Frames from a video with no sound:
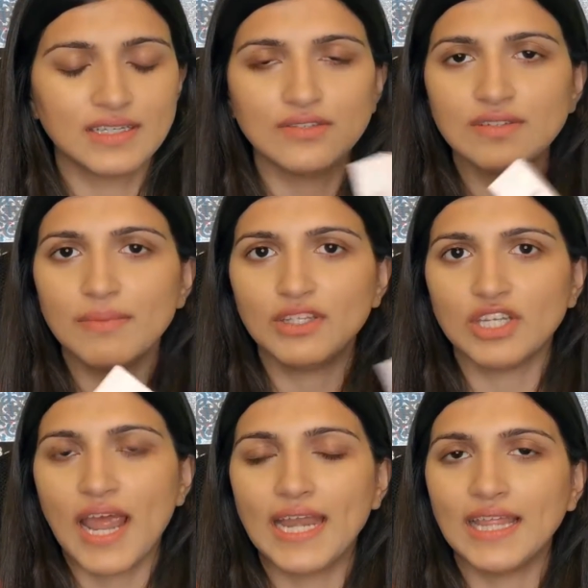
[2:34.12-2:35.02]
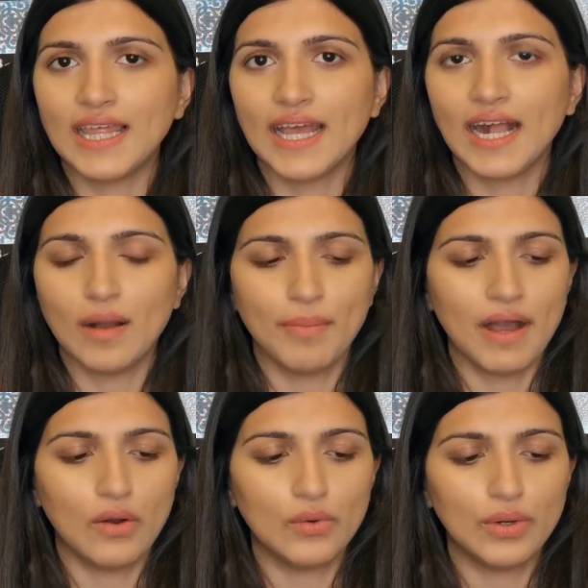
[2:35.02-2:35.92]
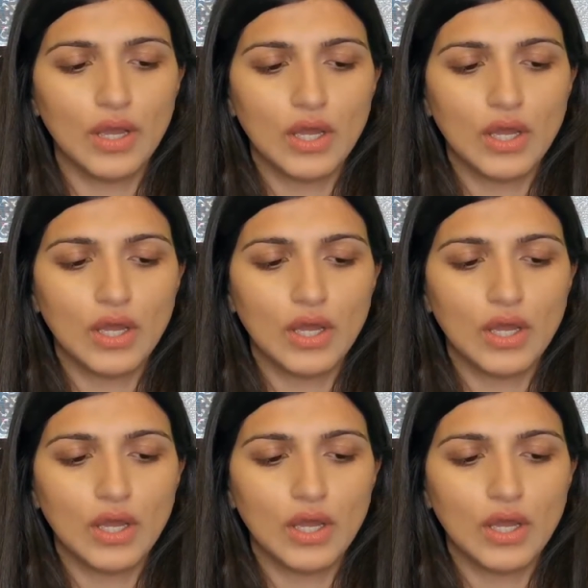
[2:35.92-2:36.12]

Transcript: it doesn't mention anything about